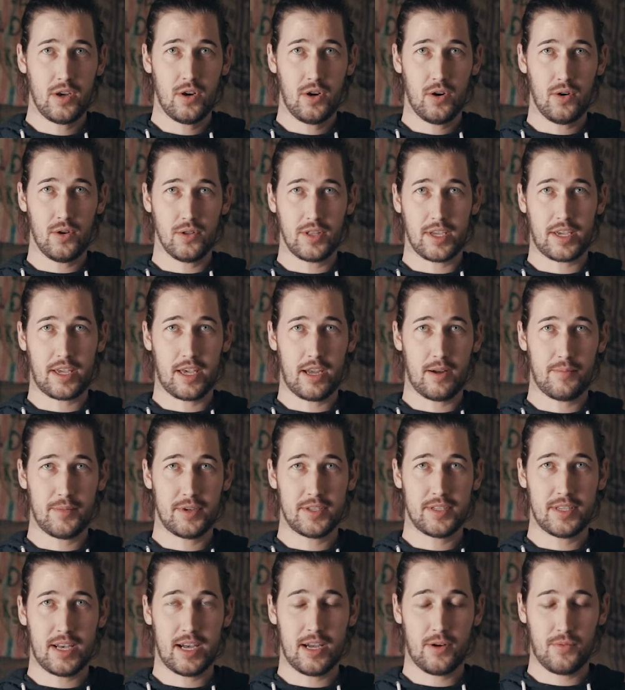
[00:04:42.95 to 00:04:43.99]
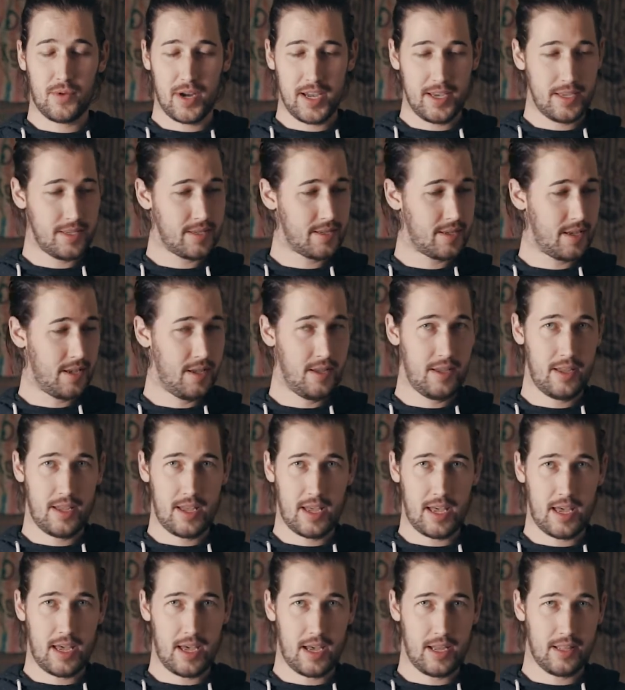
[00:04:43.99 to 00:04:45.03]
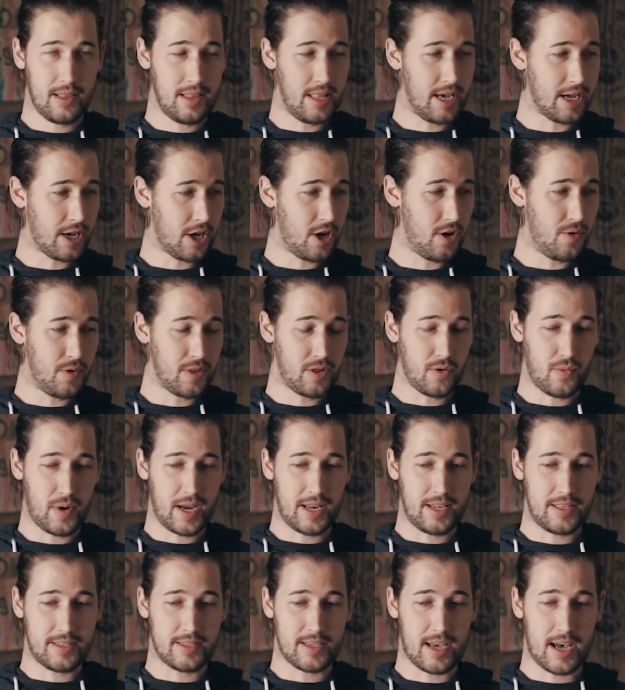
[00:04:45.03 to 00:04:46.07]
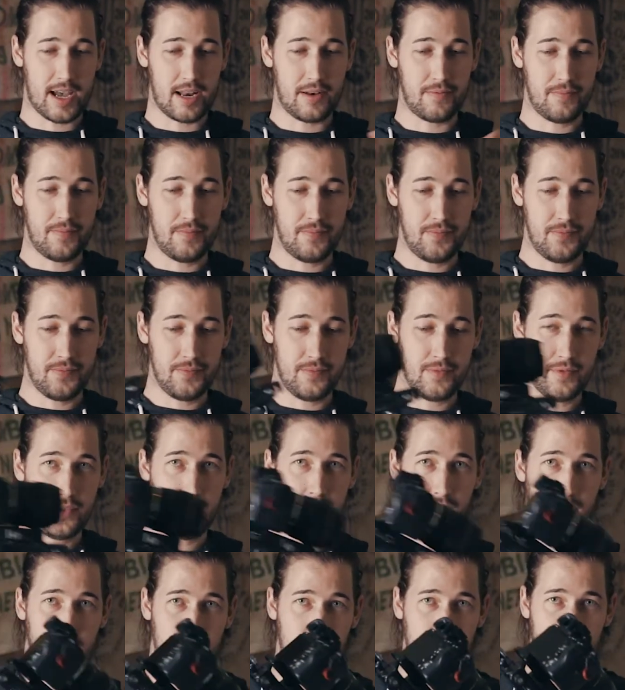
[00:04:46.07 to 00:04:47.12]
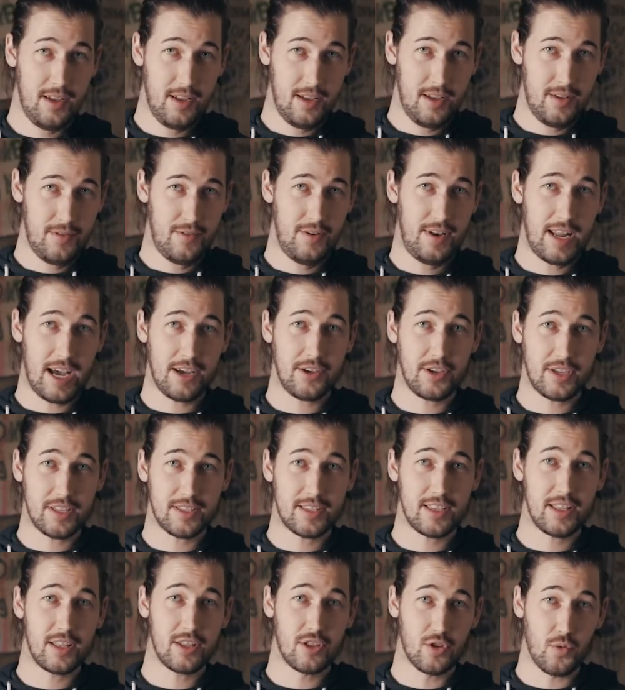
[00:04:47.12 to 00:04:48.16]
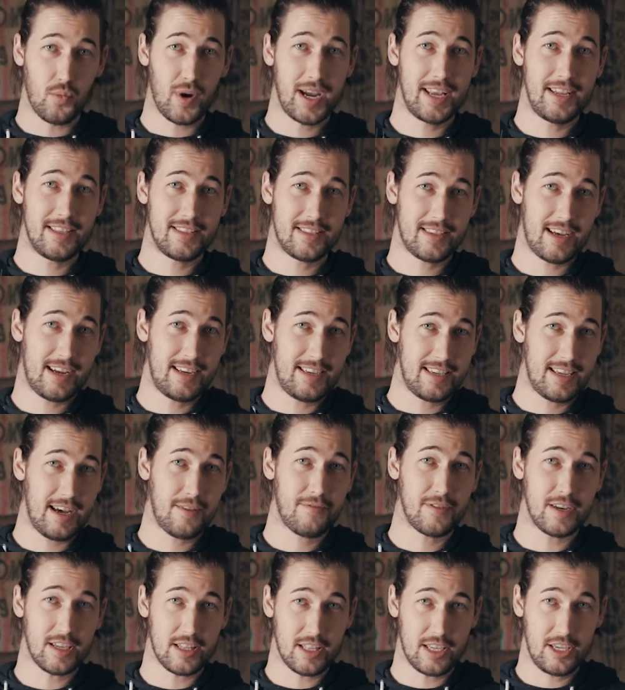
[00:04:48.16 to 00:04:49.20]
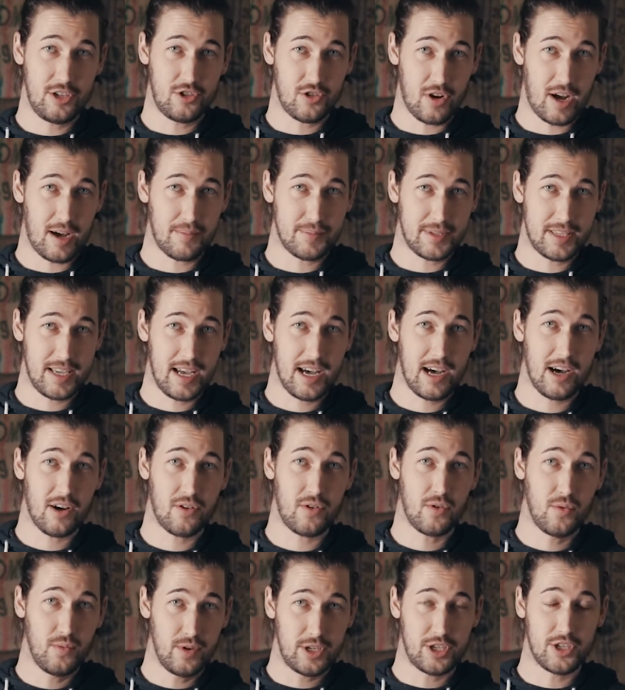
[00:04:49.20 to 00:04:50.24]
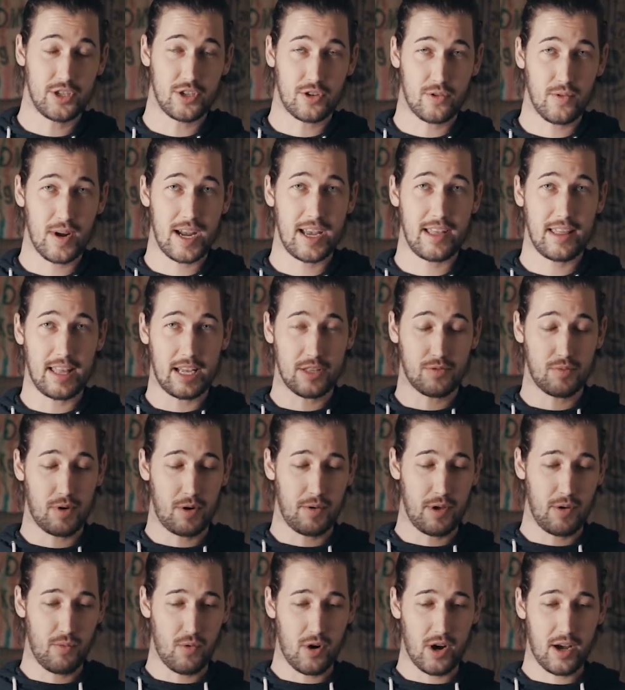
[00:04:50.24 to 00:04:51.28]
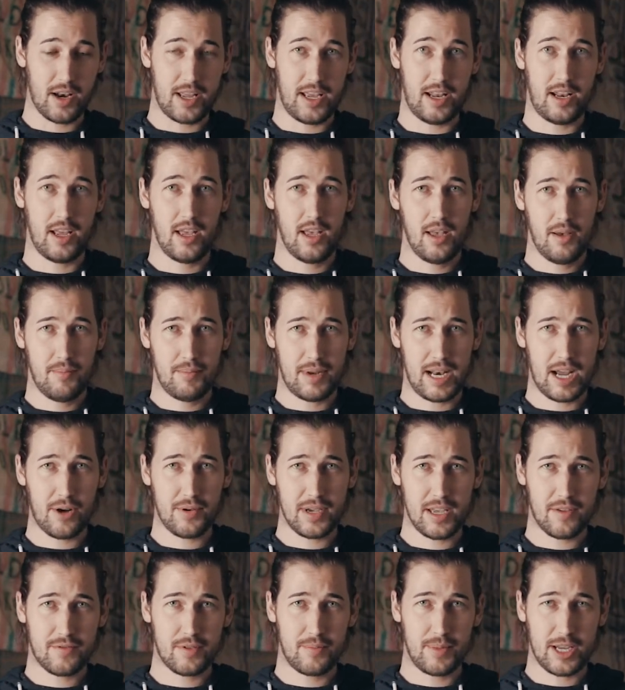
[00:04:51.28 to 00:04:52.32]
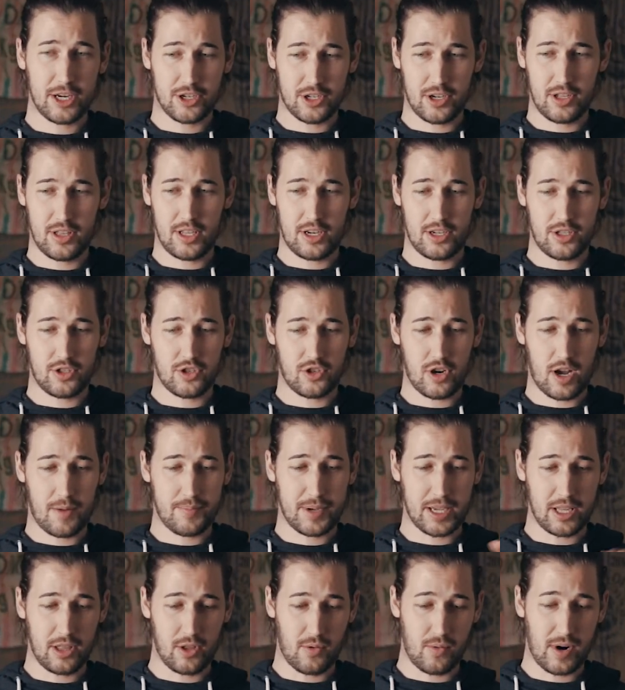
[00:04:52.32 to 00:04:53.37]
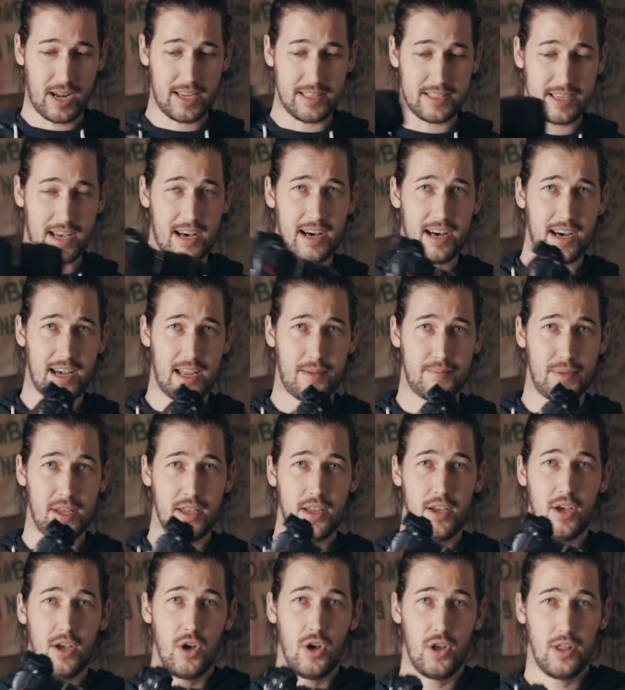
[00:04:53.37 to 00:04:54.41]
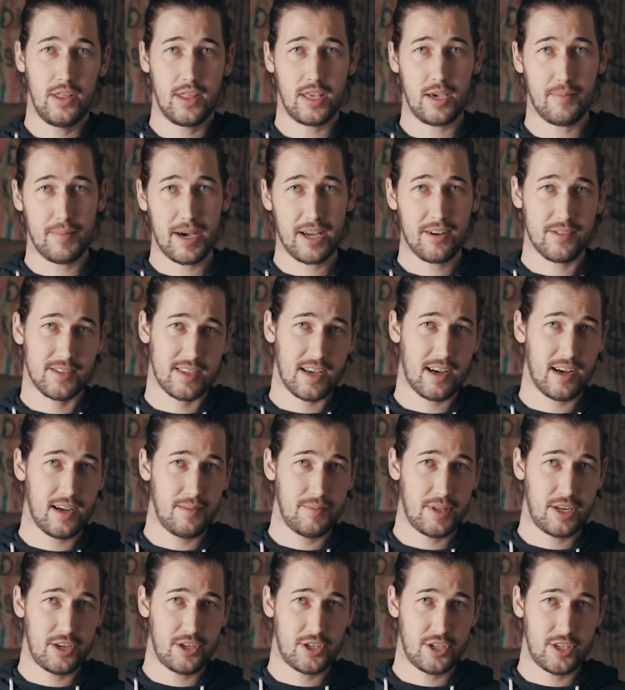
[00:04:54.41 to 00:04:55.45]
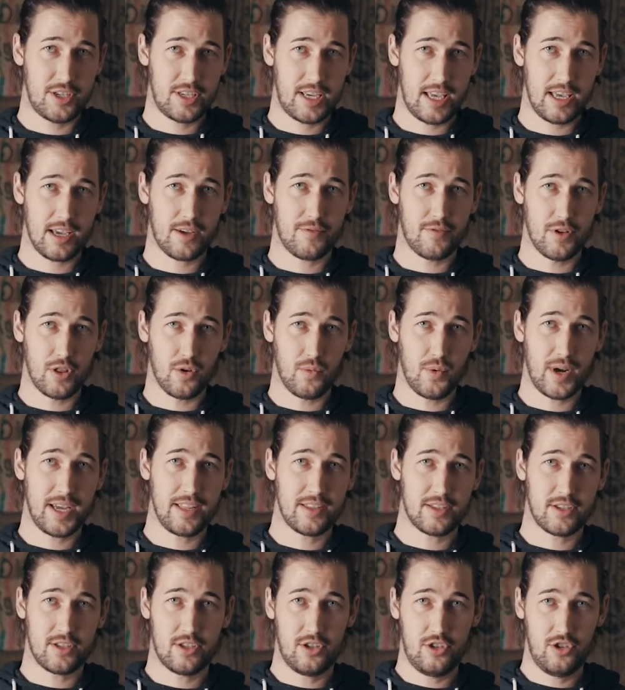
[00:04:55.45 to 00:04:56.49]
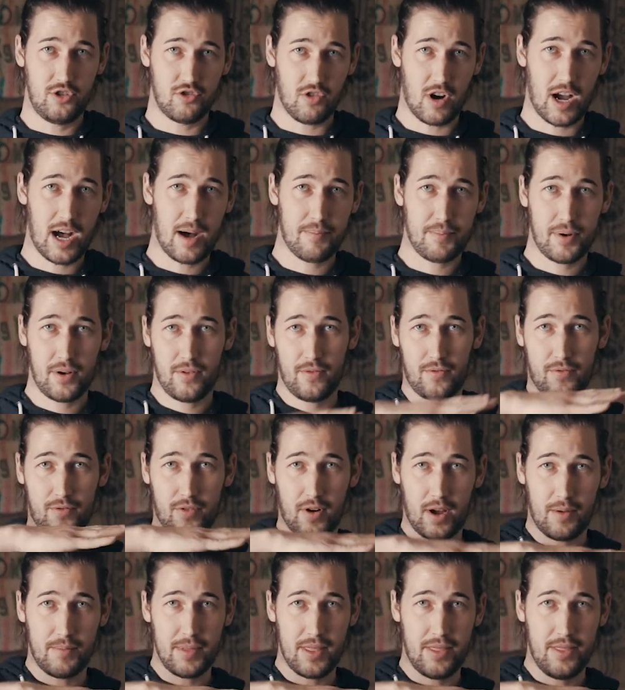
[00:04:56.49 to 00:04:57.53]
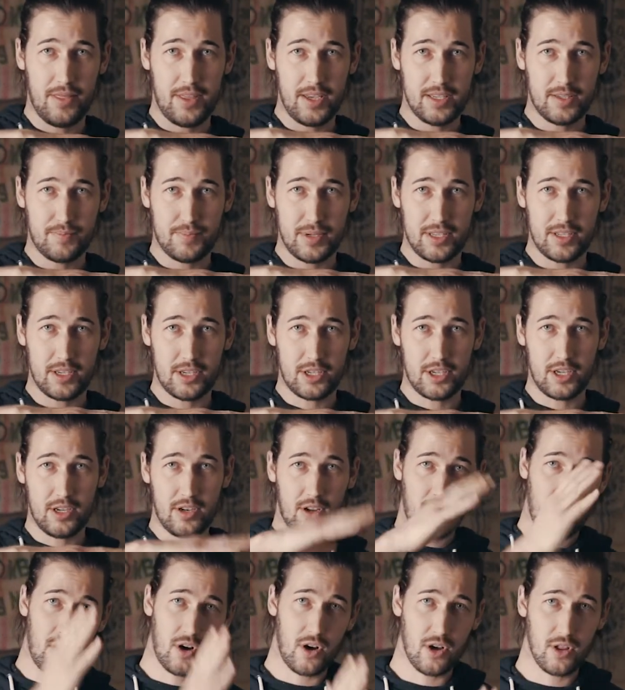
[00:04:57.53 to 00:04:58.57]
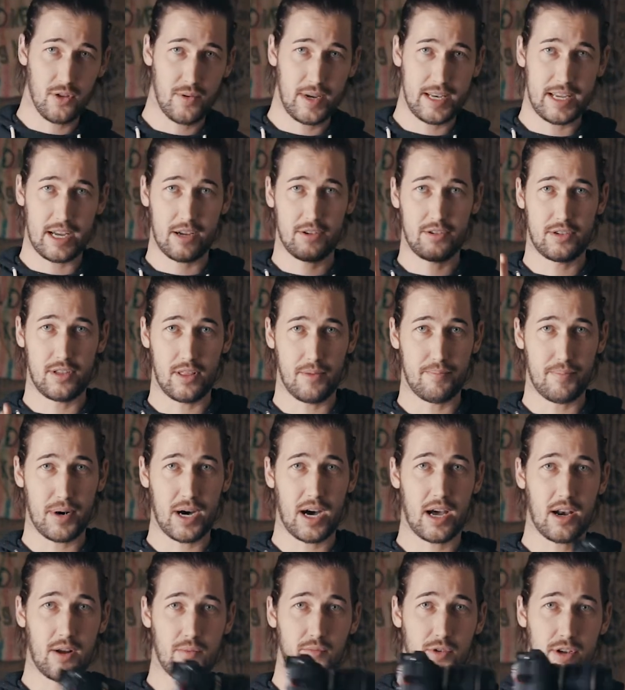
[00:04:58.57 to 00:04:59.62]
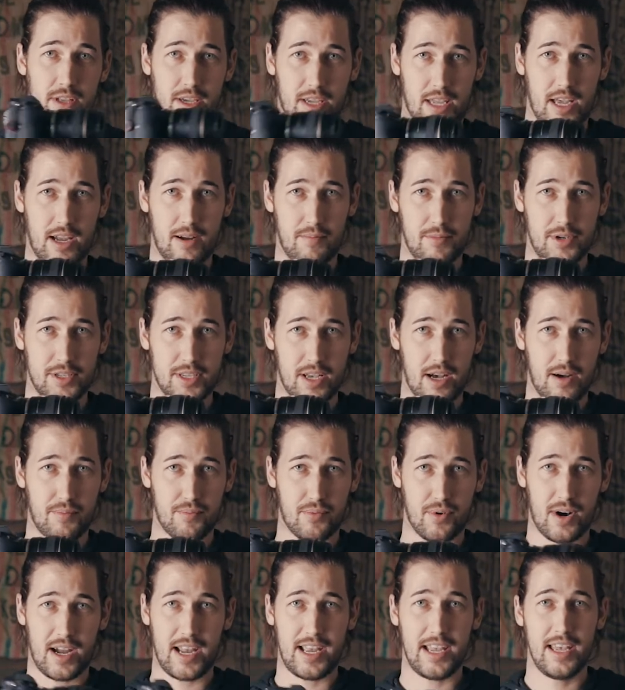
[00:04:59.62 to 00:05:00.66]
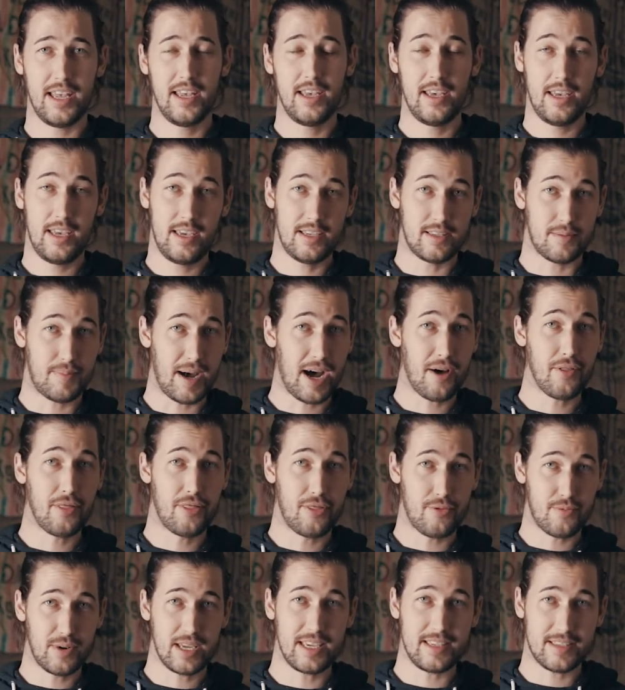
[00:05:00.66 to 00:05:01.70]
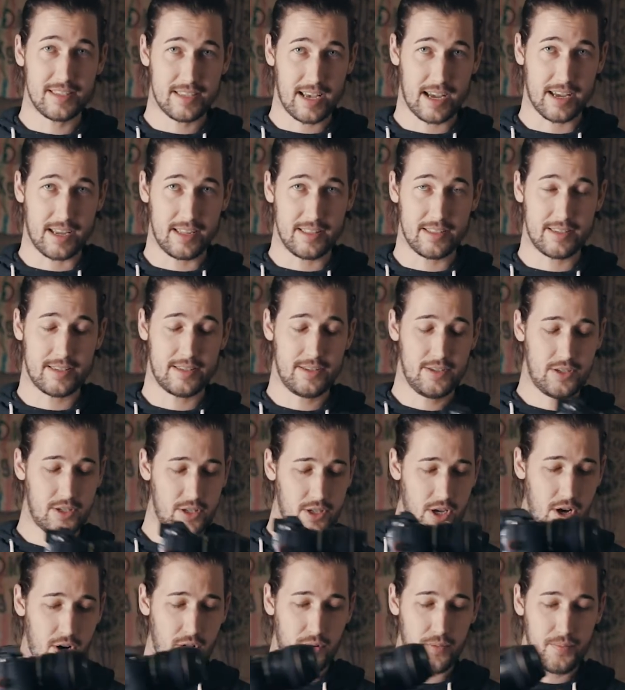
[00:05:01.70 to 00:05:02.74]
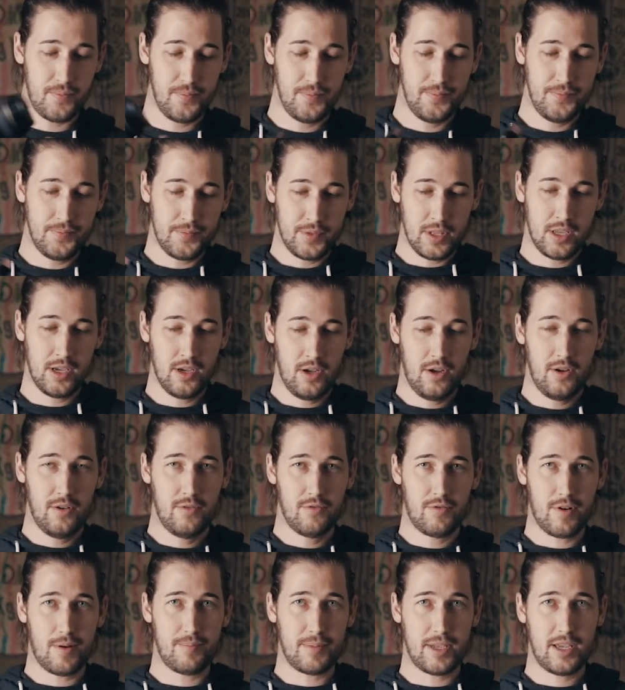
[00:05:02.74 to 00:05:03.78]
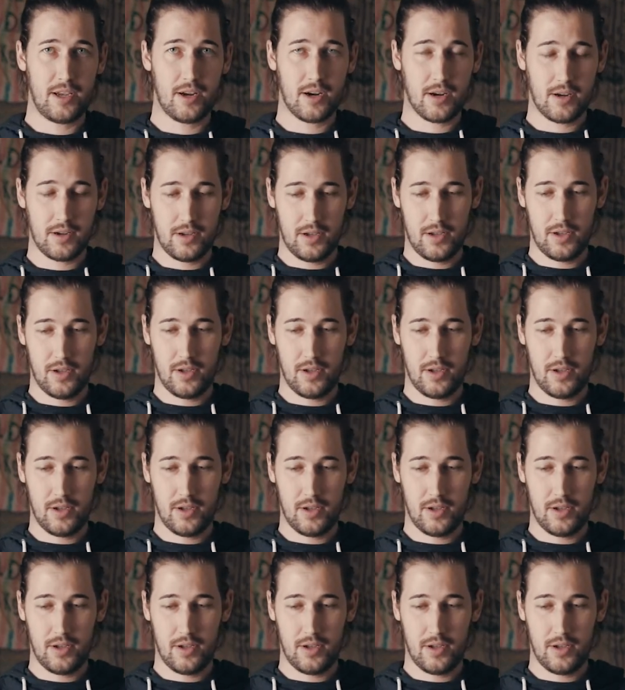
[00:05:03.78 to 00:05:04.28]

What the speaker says: Hold the camera sideways and let go with the weighted side. Now you can see that the weighted side definitely drops down, which is great, that's what we wanted, but now we have to make sure that it's dropping in the right time. the amount of time that it should take for the weights to drop from this position all the way down to the bottom where the camera is upright is about 3 seconds. So from here,